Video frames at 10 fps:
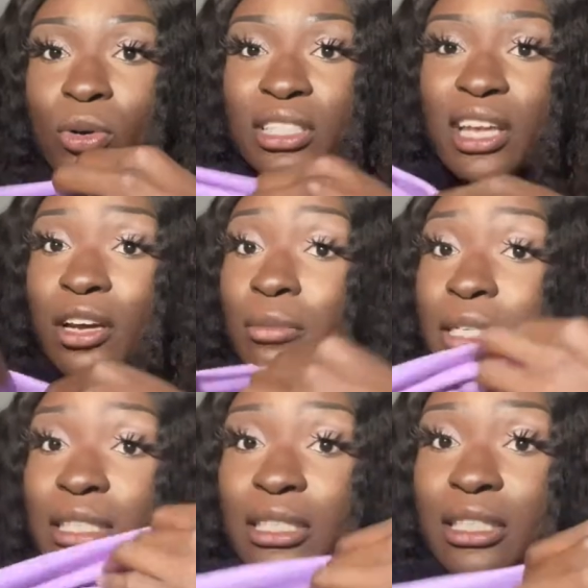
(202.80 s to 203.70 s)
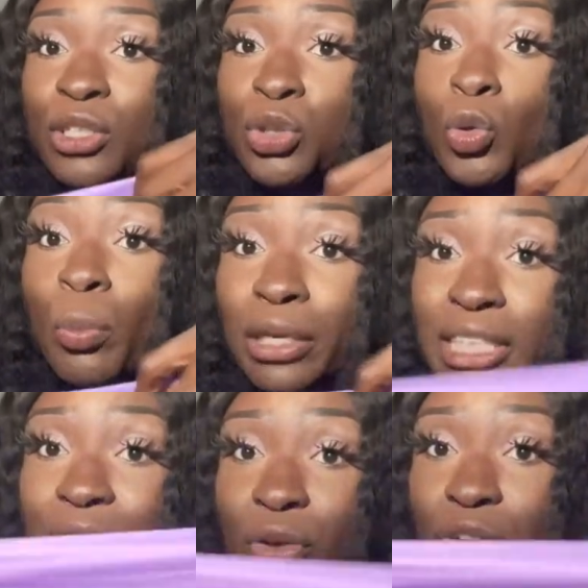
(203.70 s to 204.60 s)
It's not gonna be super
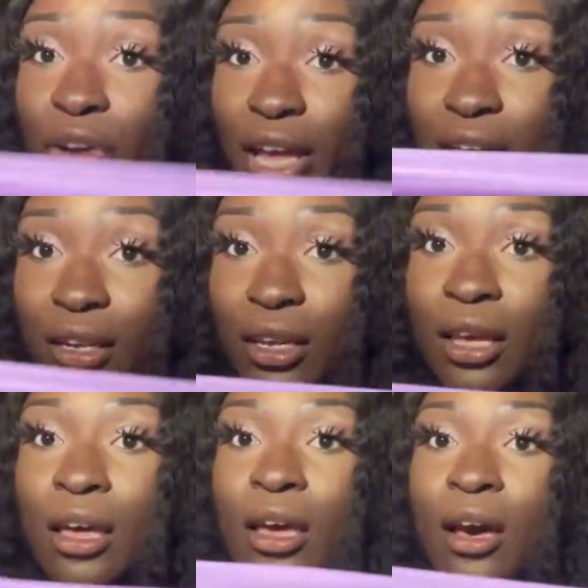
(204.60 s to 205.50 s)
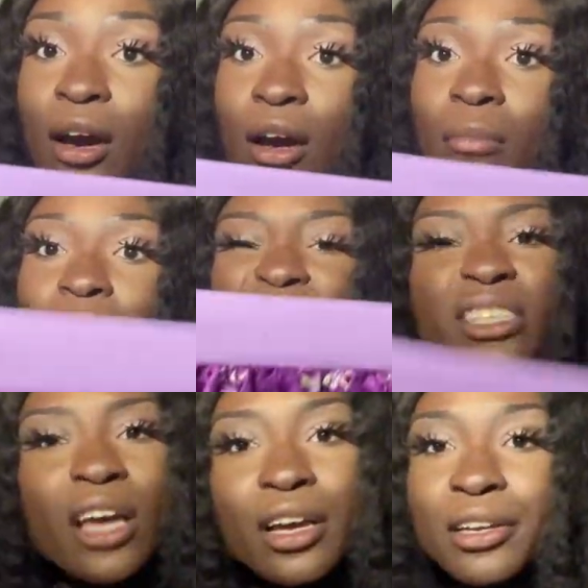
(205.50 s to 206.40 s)
tight on your head, but
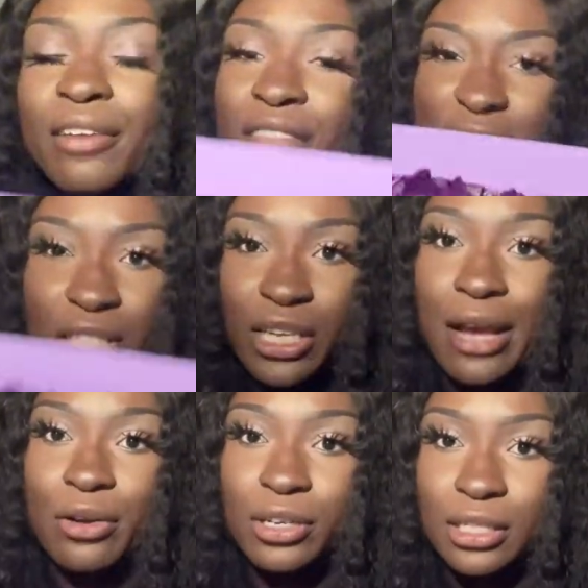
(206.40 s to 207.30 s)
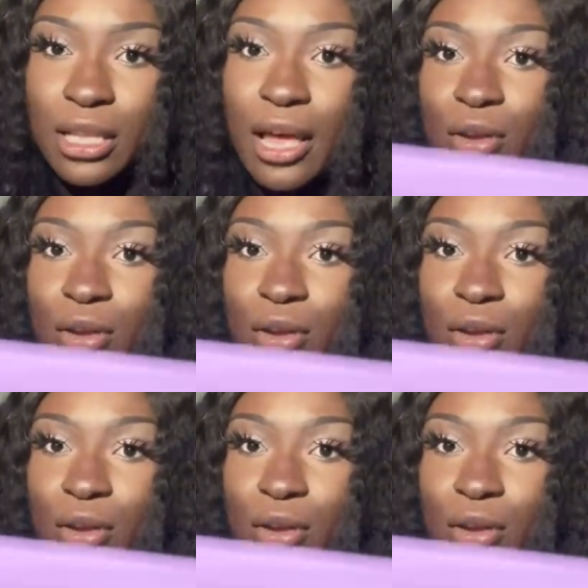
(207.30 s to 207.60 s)
snug enough that it's not gonna slide